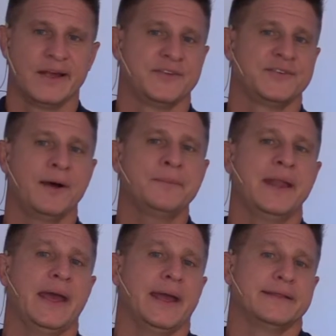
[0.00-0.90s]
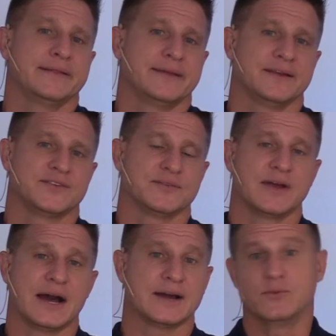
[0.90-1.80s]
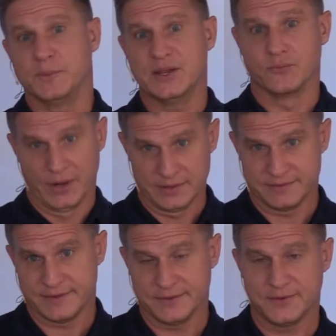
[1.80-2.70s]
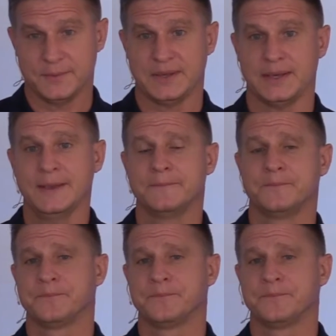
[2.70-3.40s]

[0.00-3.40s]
someday the things of God will be relevant to me.